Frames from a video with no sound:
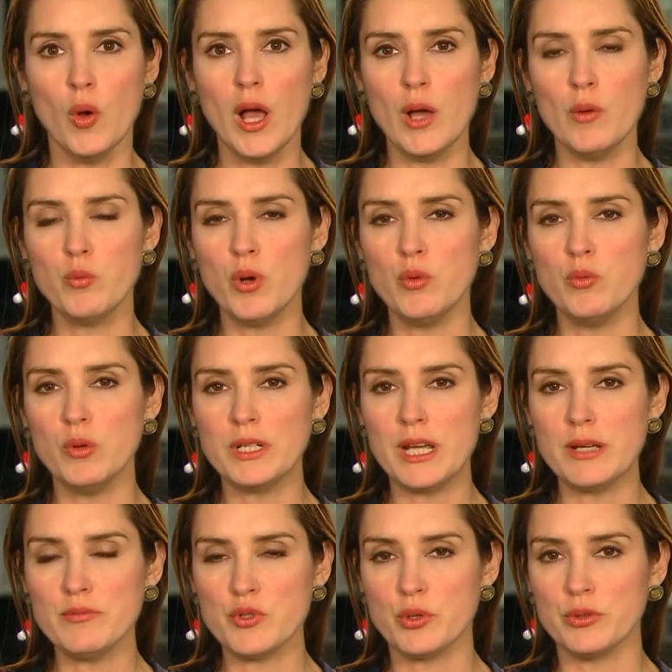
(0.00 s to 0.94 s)
Well, what
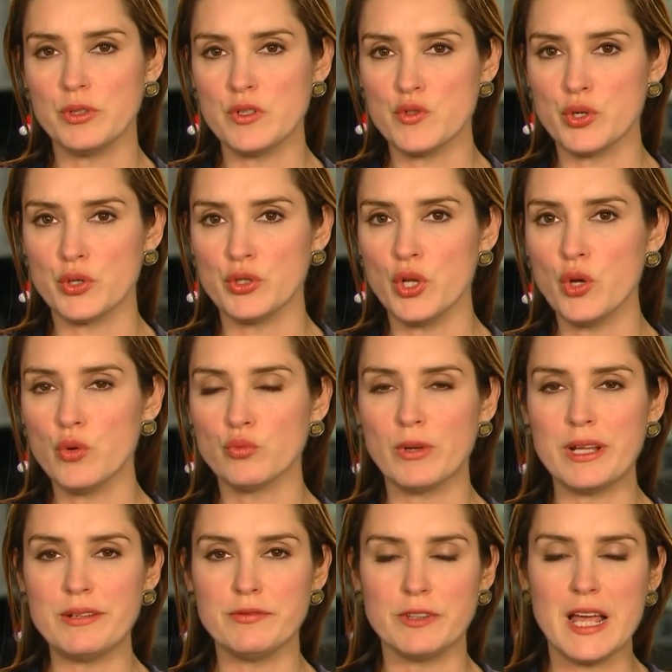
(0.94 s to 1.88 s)
I'm told is there are no
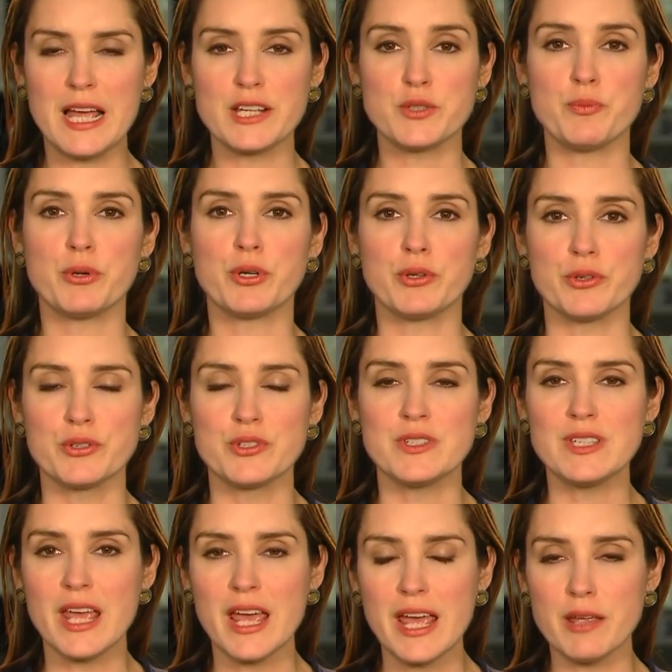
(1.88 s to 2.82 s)
red flags per
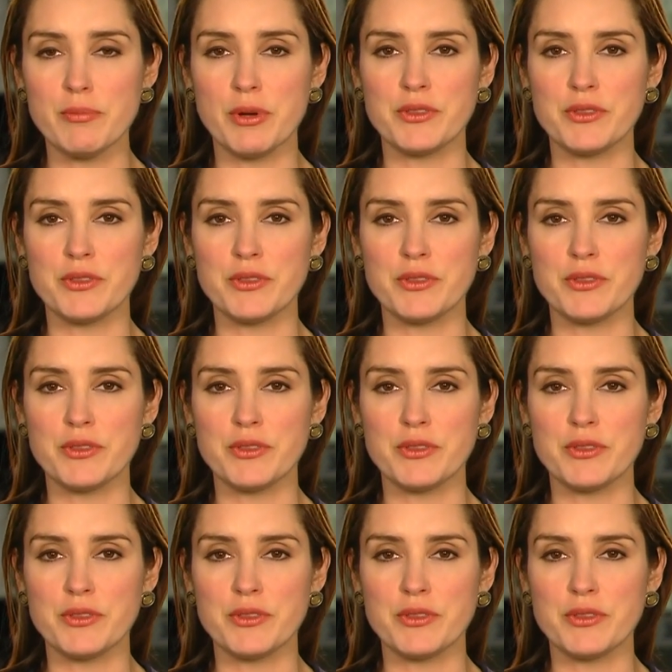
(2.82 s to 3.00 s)
se,